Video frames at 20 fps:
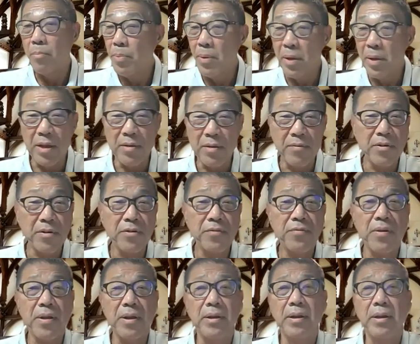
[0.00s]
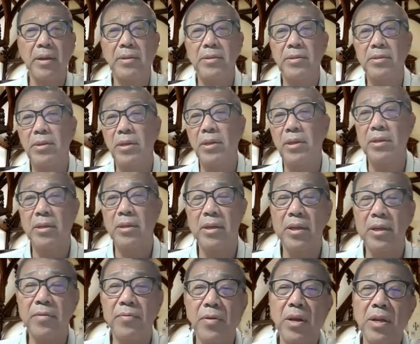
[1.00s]
Behavioral finance, right?
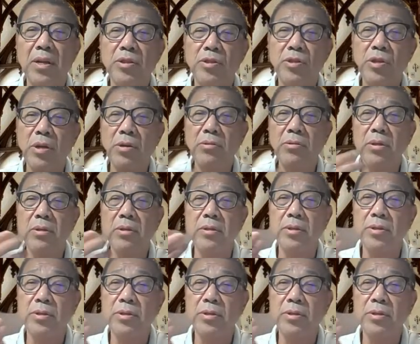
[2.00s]
If you're in general